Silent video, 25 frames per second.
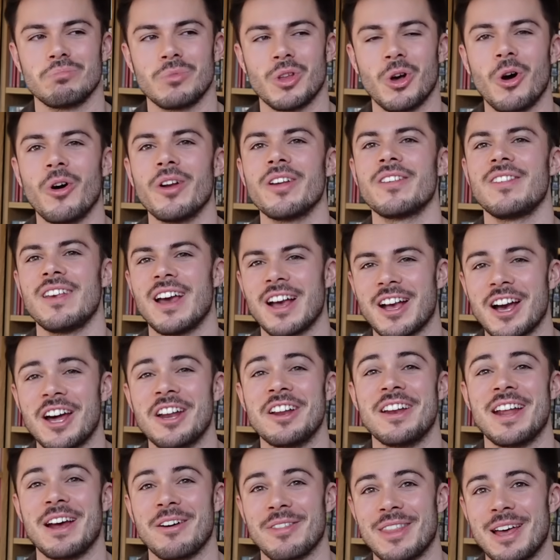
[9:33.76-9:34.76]
honestly, I kind
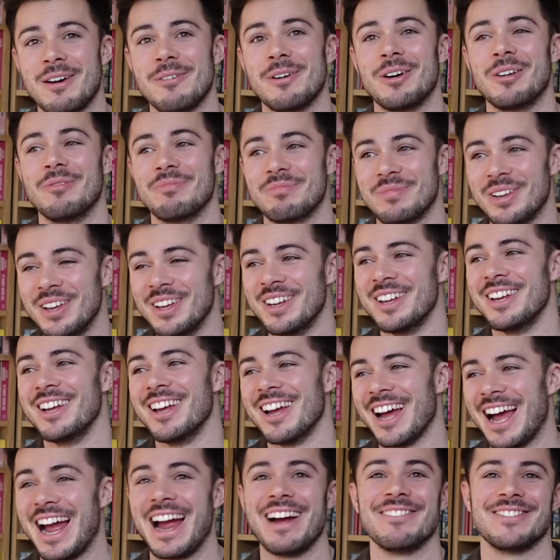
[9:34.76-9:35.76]
of nailed that one,
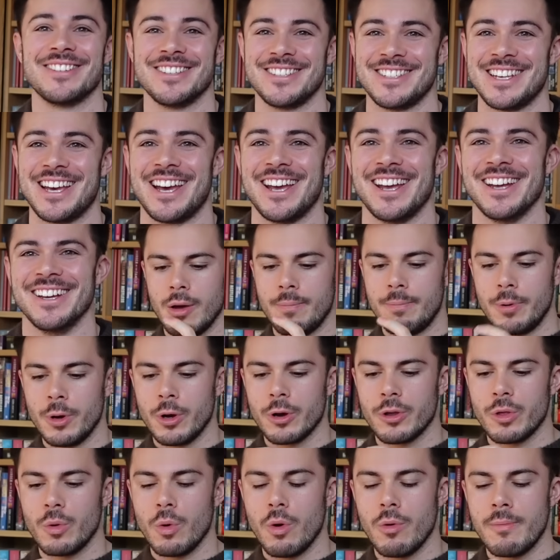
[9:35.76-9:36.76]
I have to say. A
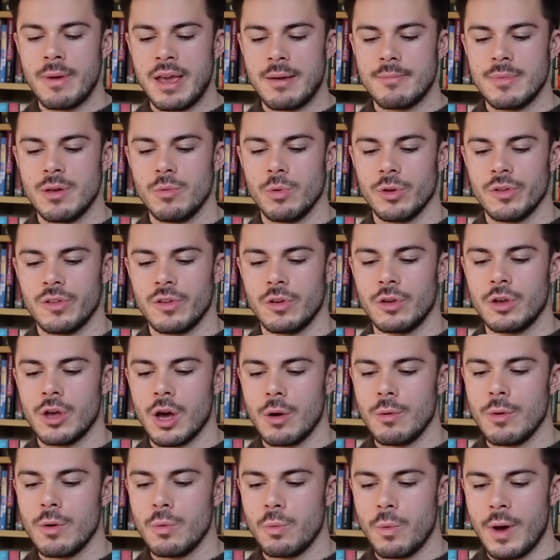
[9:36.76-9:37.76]
book that will make me want to
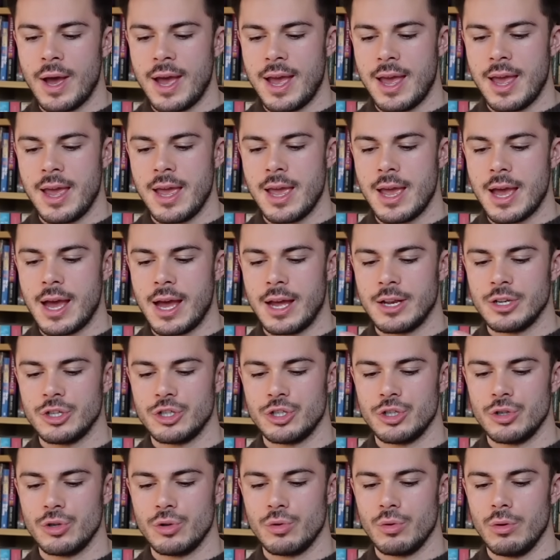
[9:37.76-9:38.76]
go away and
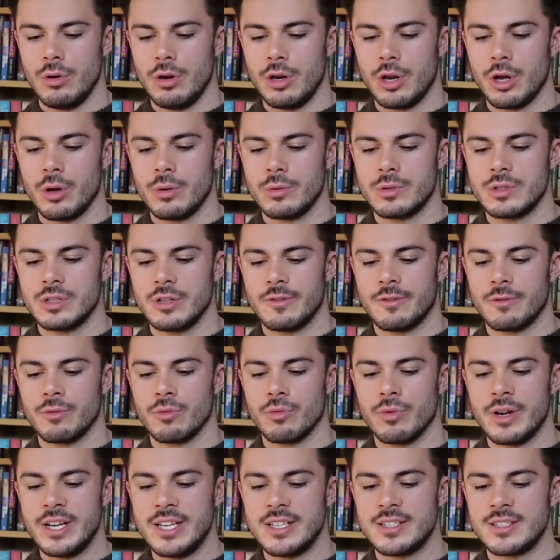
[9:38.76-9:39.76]
do loads of
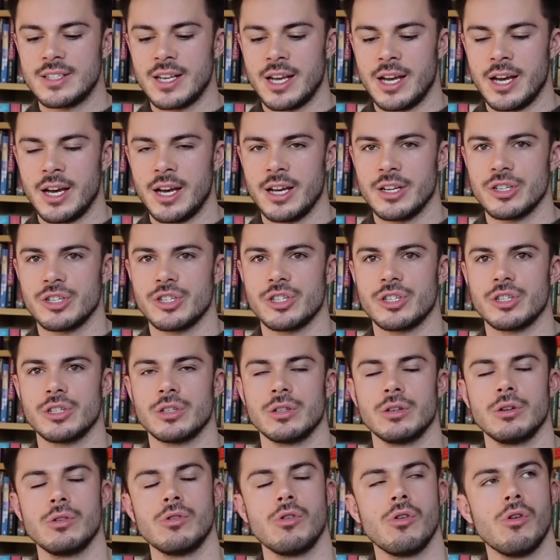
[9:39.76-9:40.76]
research.
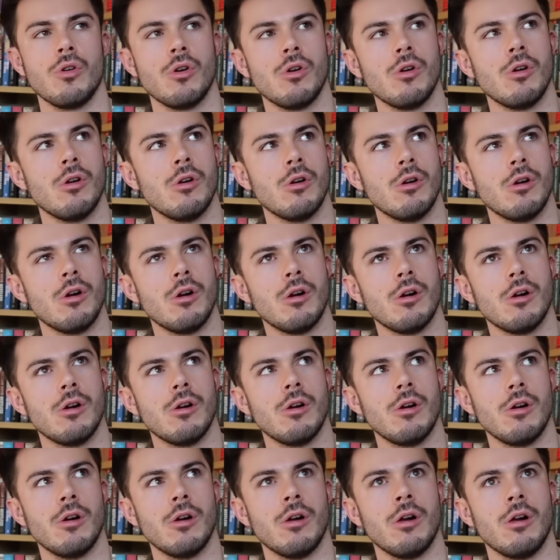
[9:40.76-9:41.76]

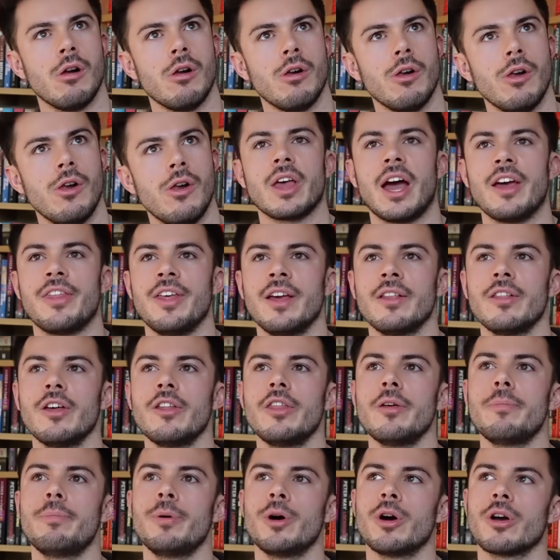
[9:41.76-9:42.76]
Huh. I think that
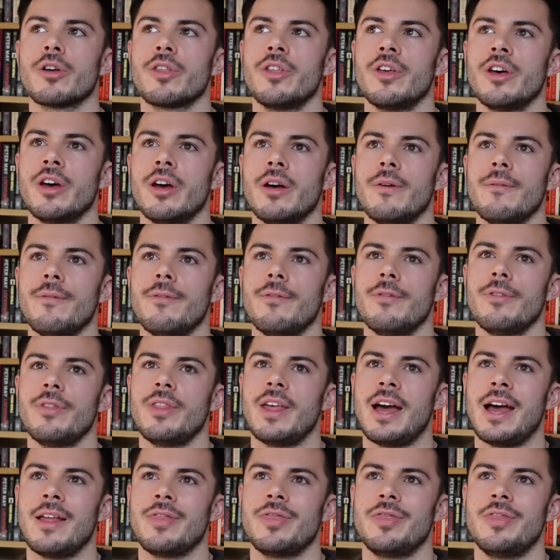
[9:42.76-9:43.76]
the book that
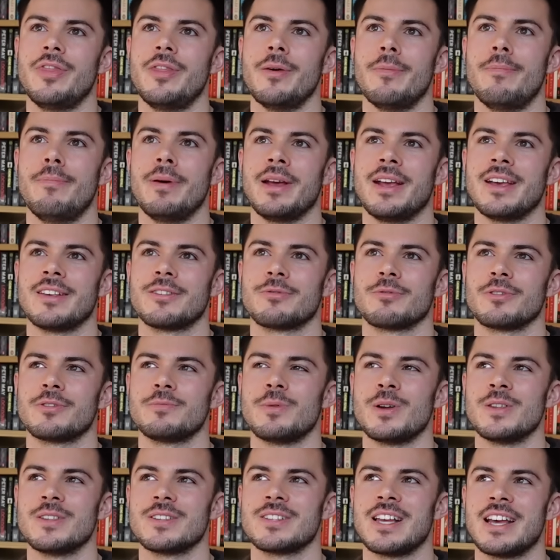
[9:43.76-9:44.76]
had the biggest
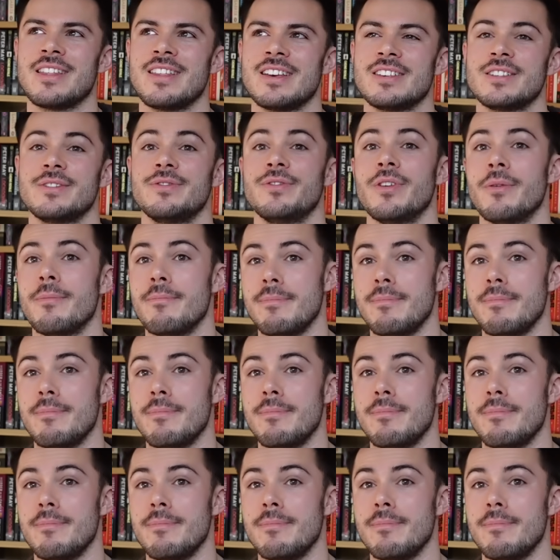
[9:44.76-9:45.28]
response like this for